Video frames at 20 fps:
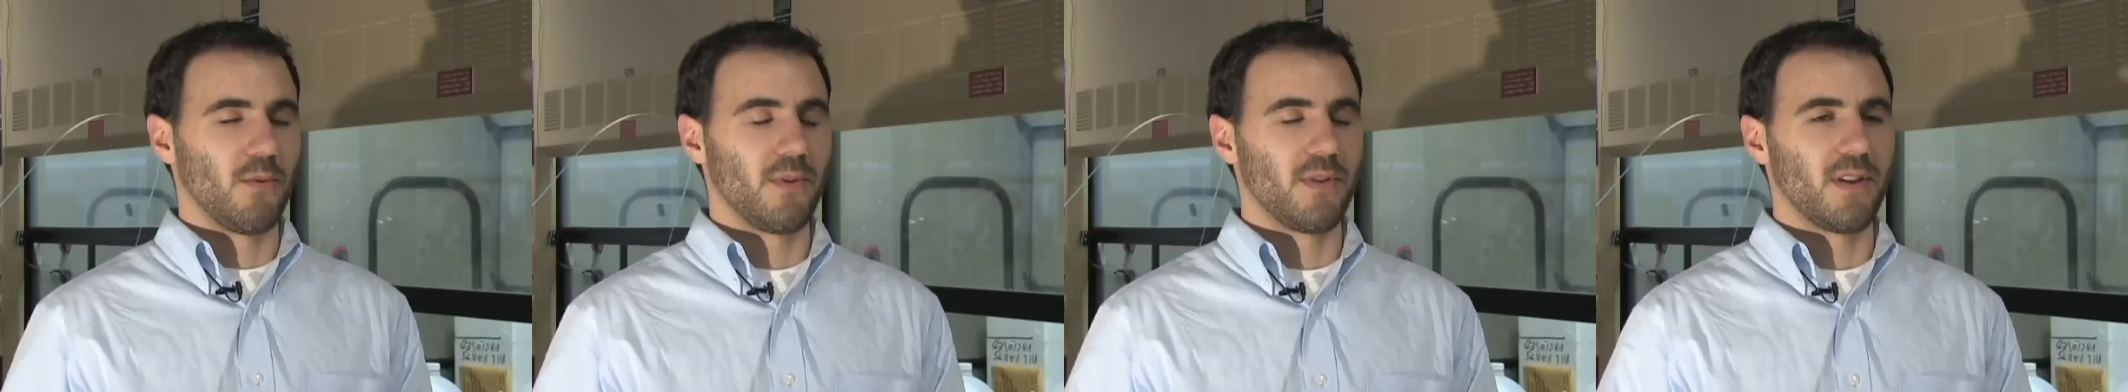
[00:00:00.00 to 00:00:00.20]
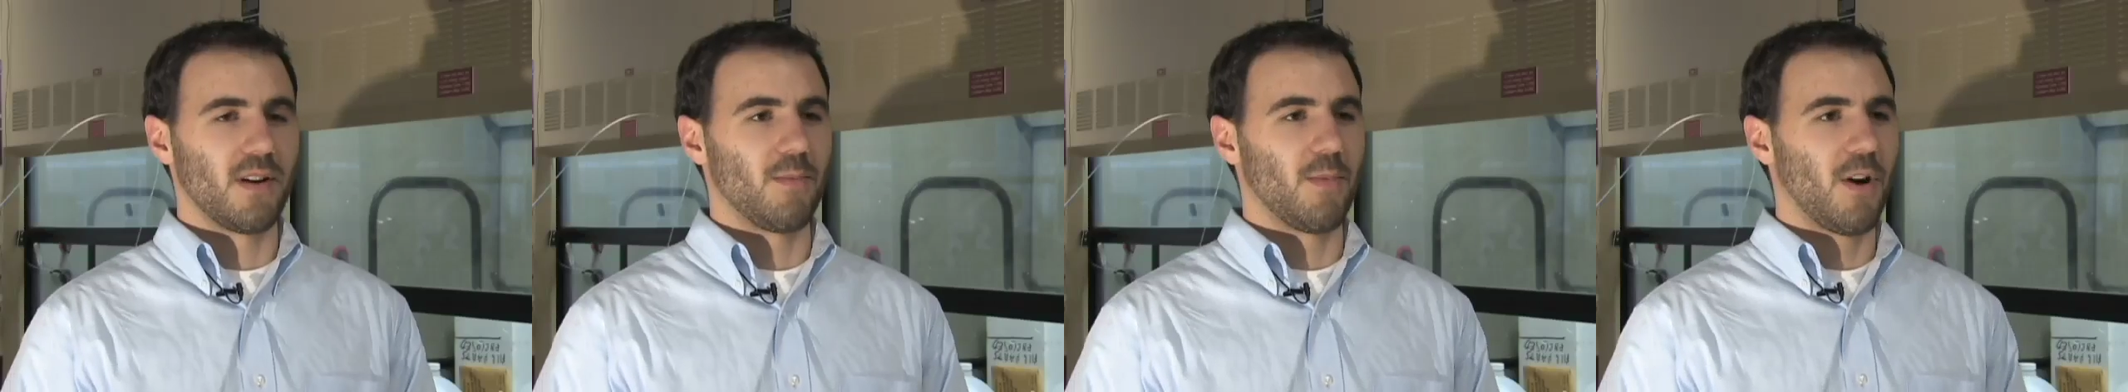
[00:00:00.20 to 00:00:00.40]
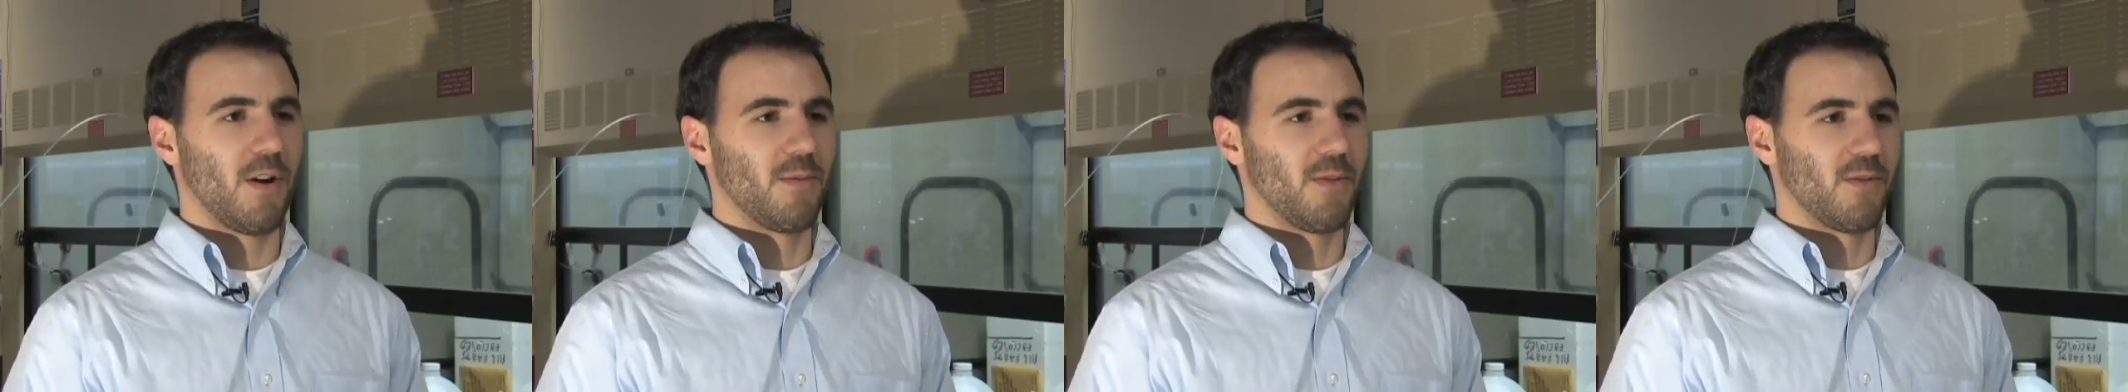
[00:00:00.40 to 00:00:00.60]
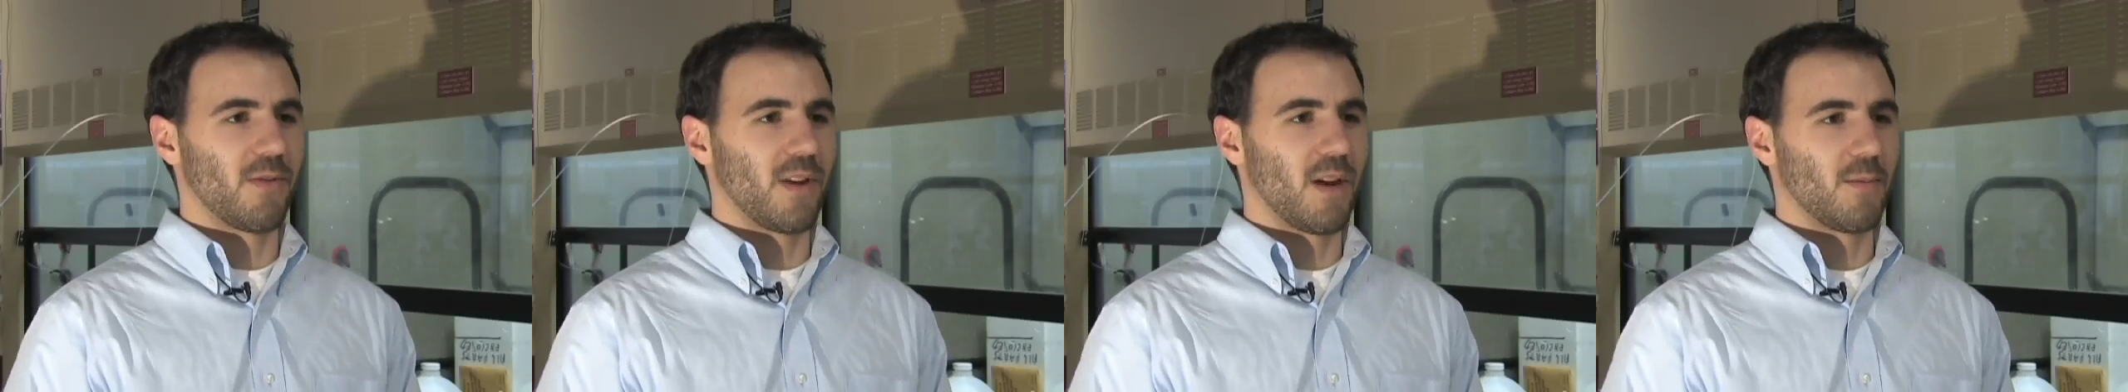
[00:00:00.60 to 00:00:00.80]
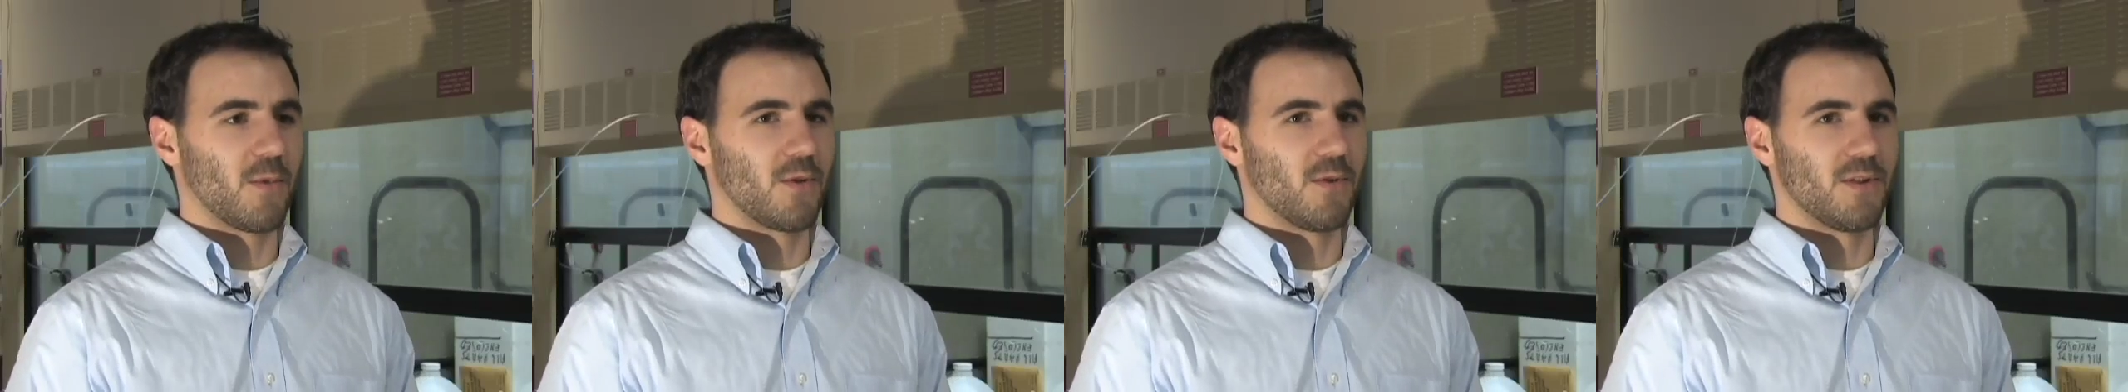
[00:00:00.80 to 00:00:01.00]
With the Department of
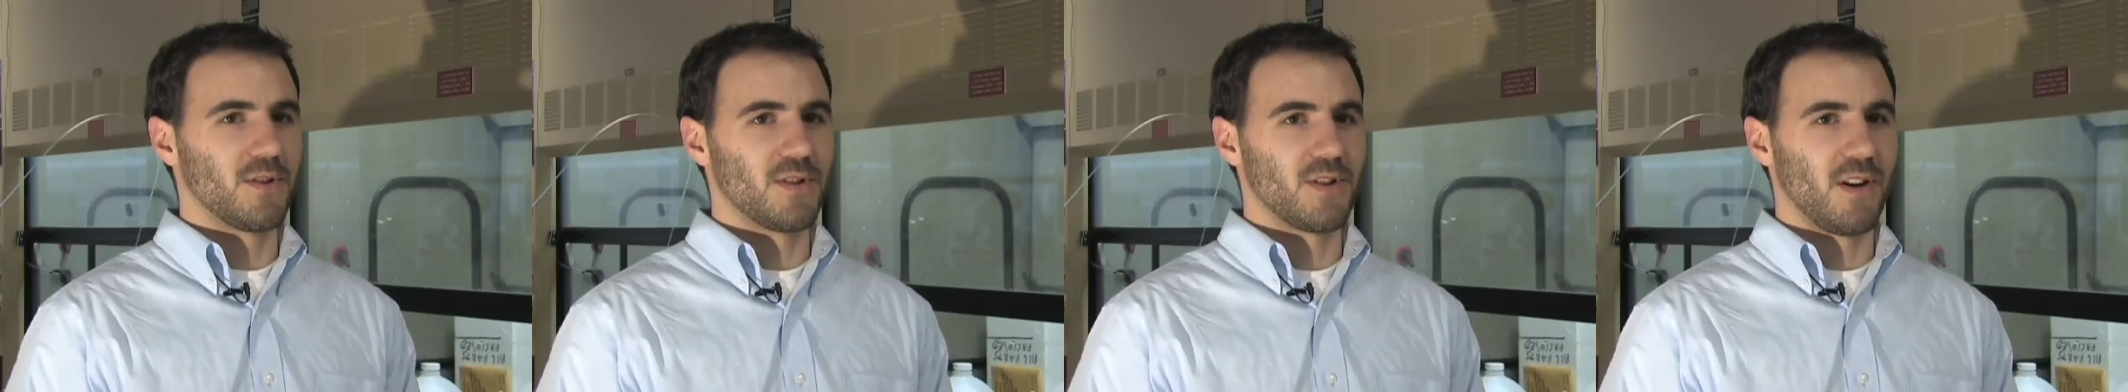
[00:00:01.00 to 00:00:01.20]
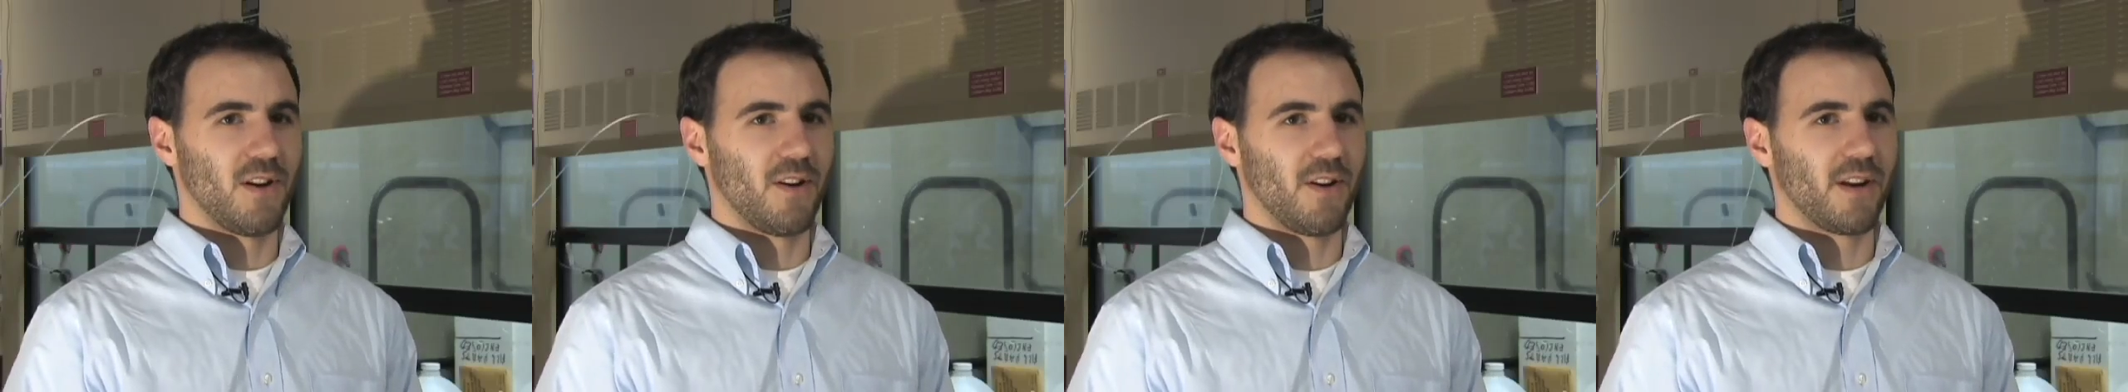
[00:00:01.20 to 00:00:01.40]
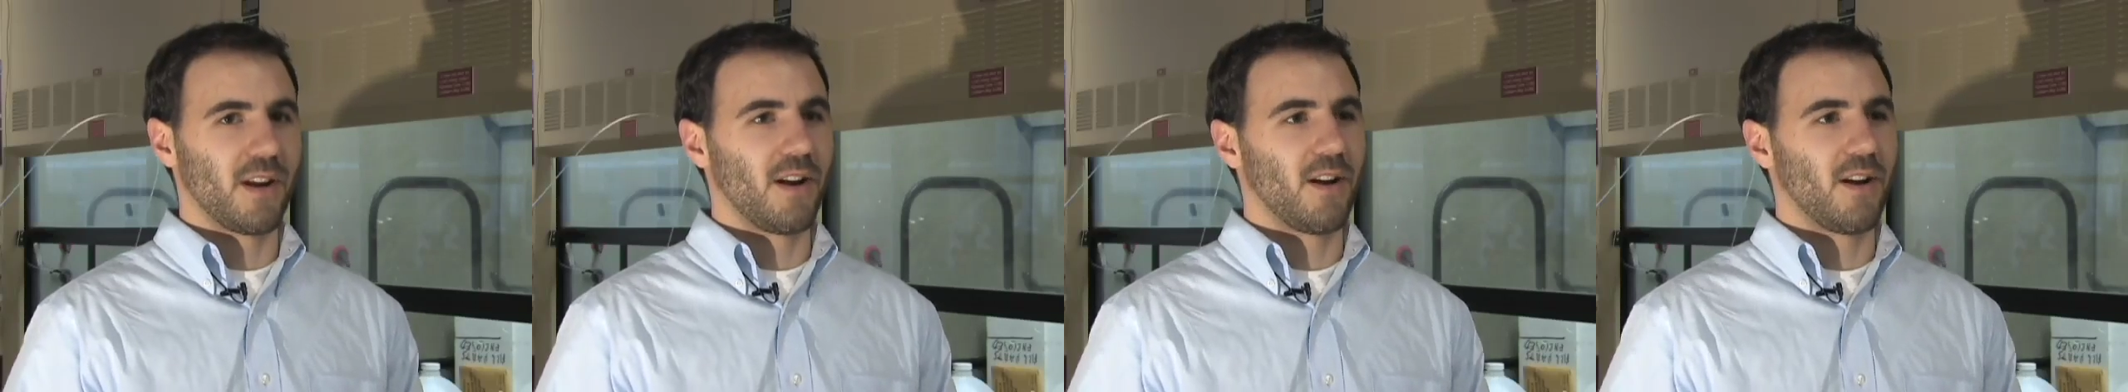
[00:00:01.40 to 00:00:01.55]
Chemical Engineering